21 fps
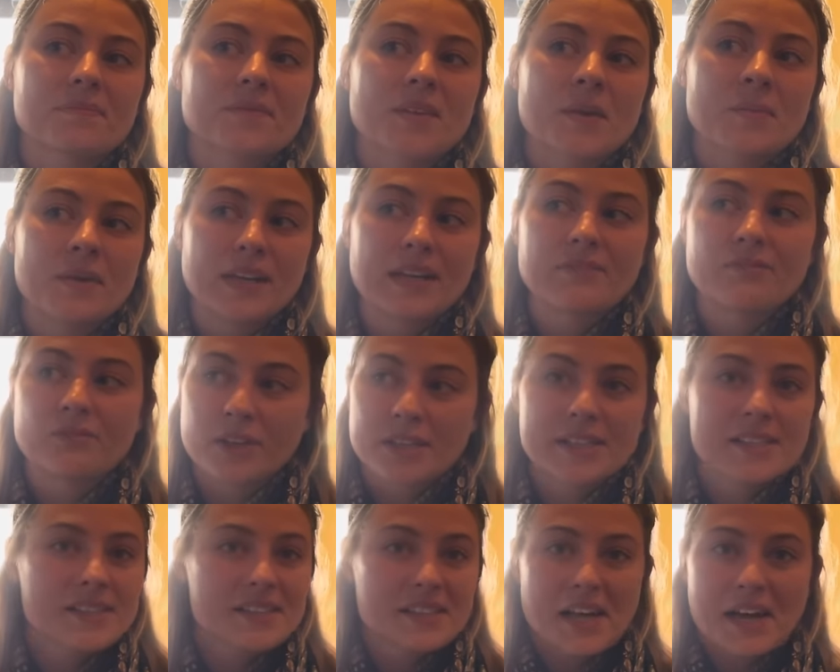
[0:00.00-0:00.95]
mean,
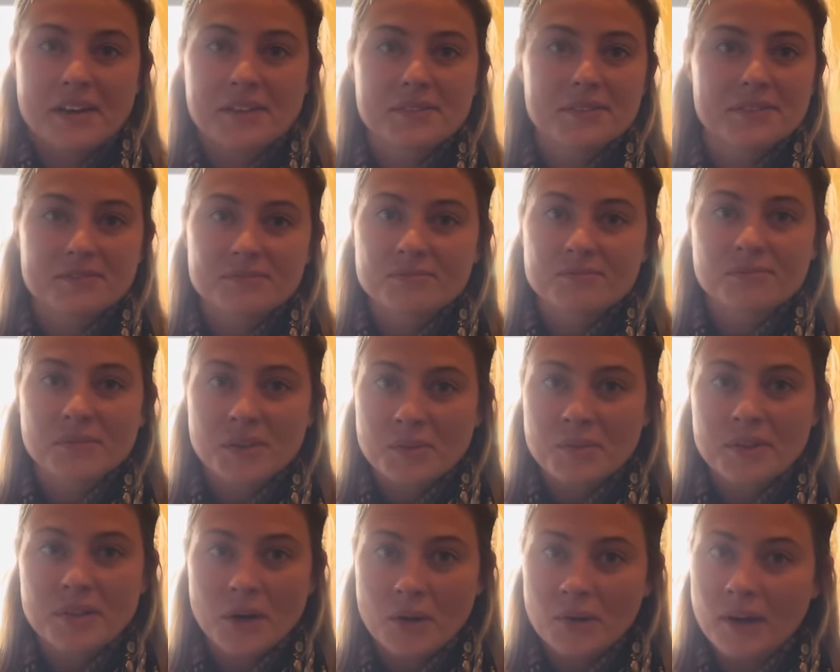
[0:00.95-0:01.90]
friends that we
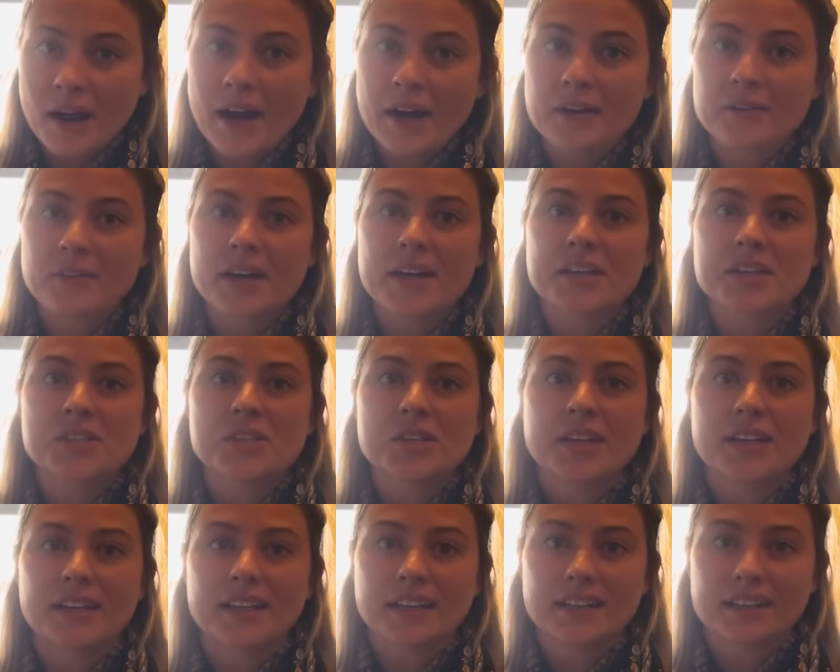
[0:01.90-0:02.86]
would go to
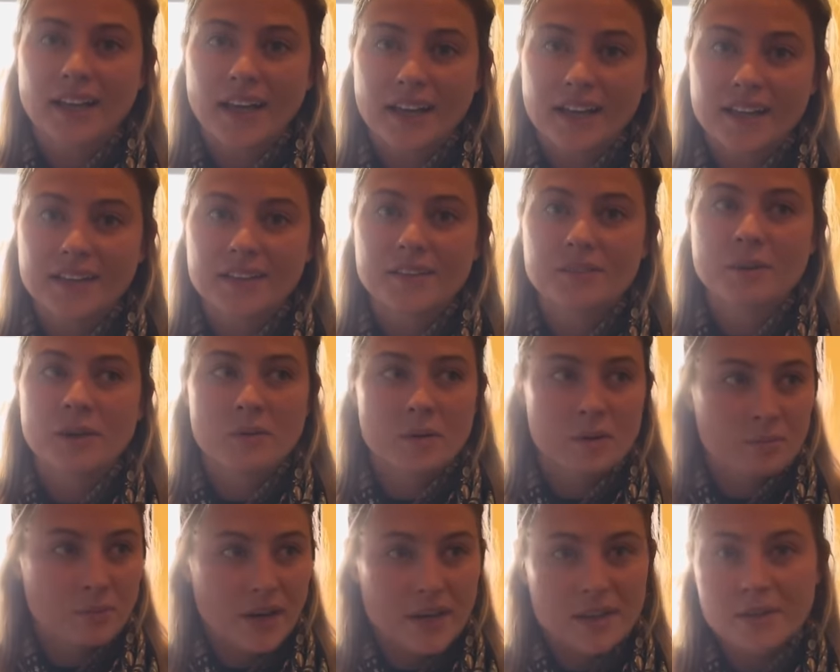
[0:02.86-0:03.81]
adoration, and, like, we
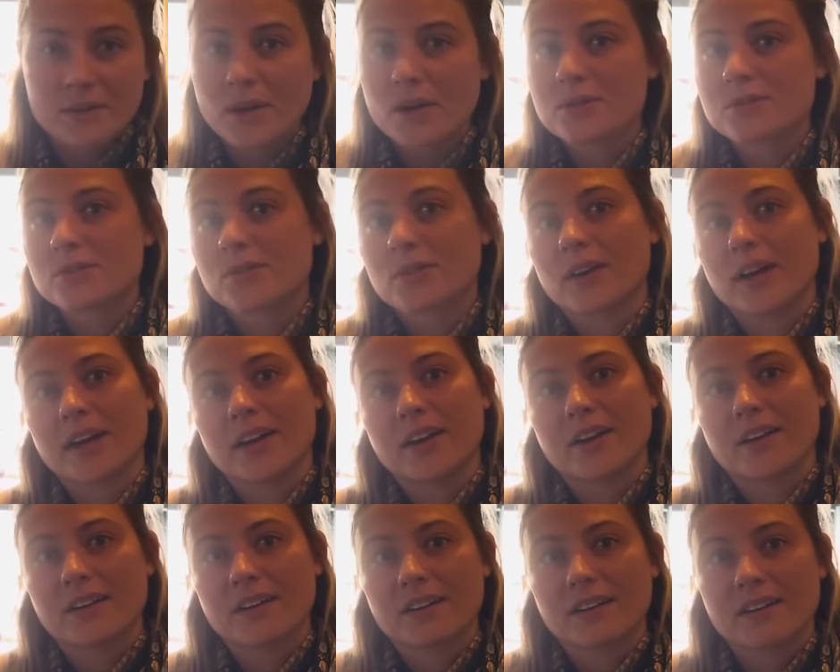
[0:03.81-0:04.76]
would pray the rosary.
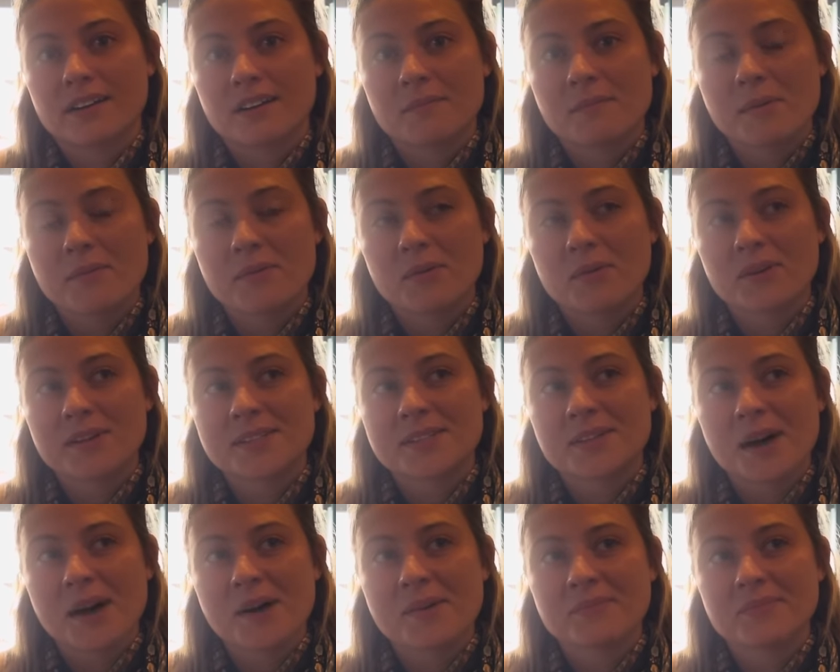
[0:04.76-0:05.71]
Or I remember one
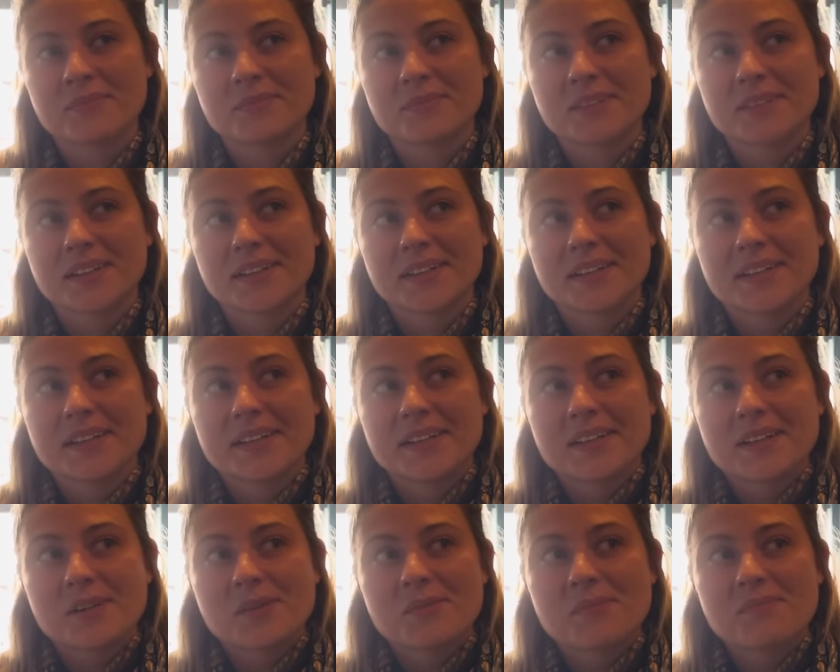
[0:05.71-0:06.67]
time,
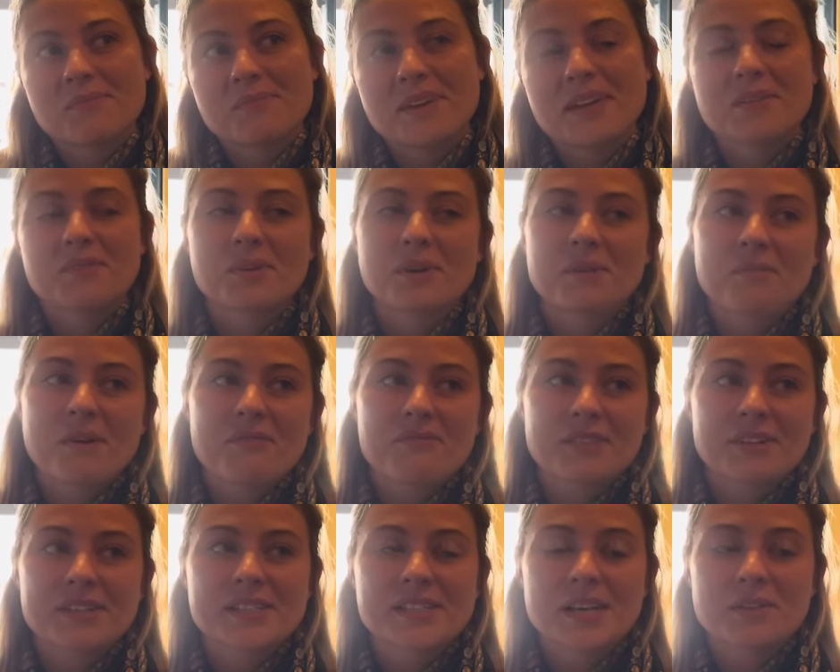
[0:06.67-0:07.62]
me and one of my
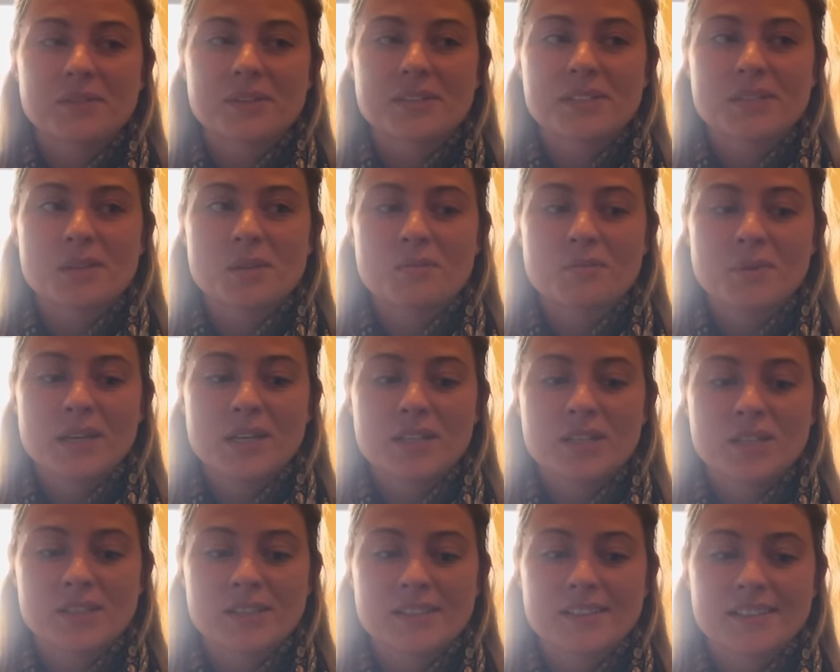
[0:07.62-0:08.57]
friends had went to the
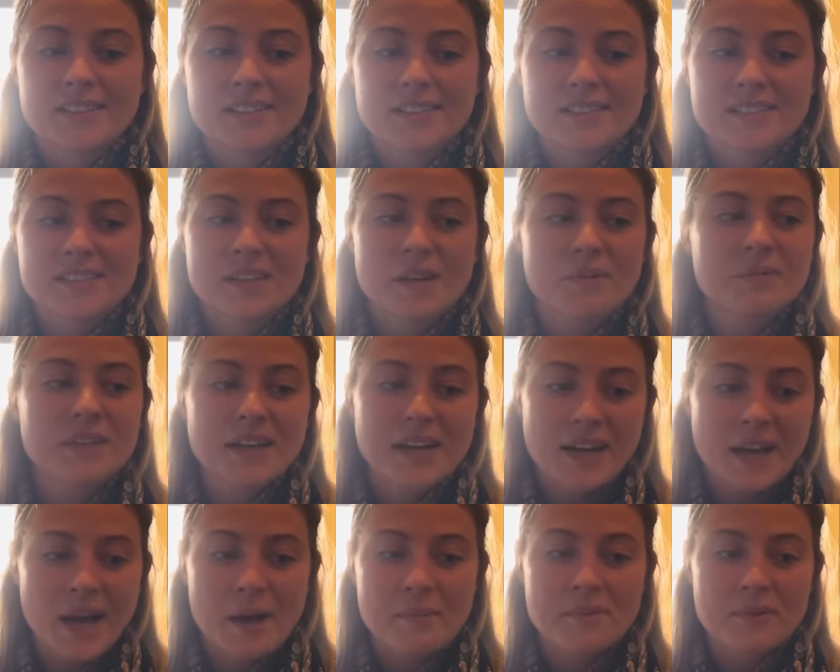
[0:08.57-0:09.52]
beach, and something
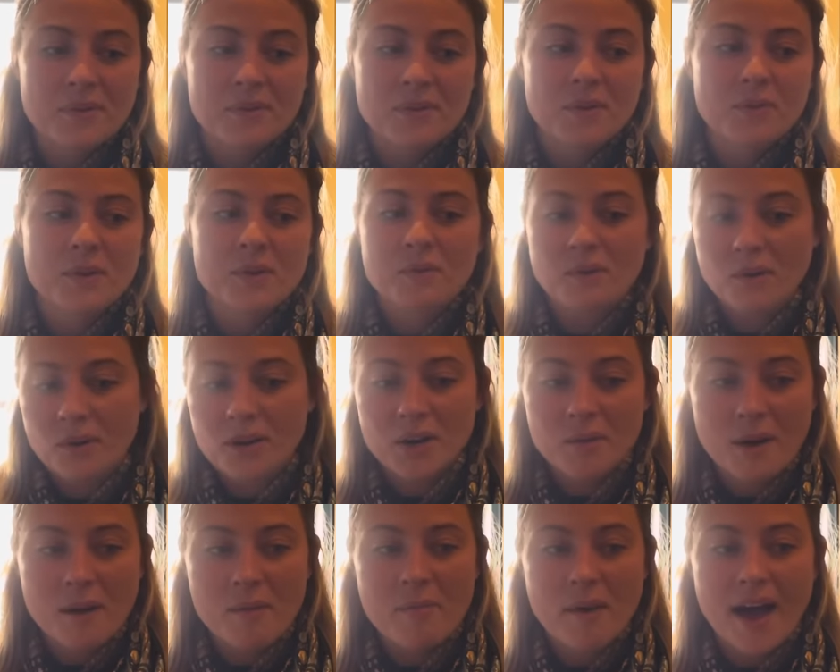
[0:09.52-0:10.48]
had happened we were on our
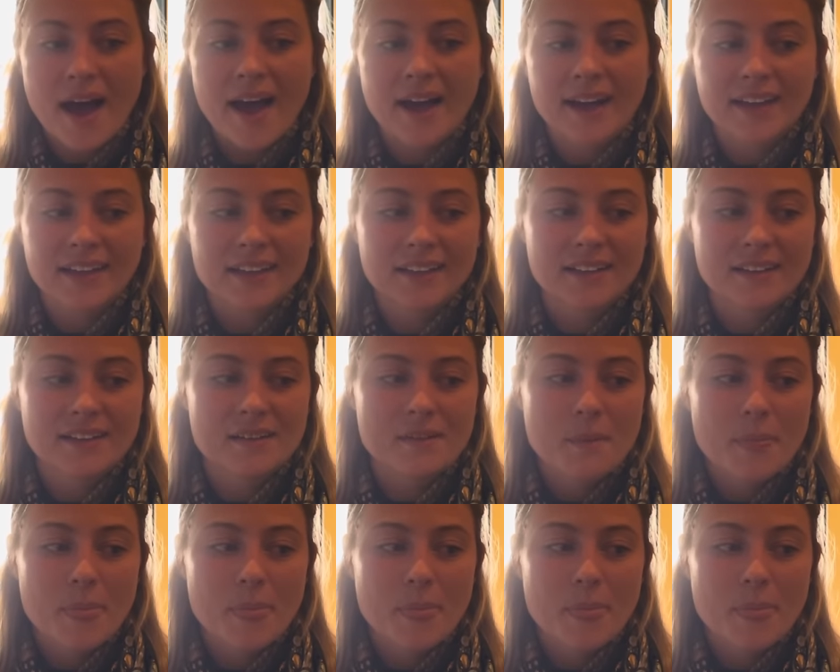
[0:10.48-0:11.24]
way back, and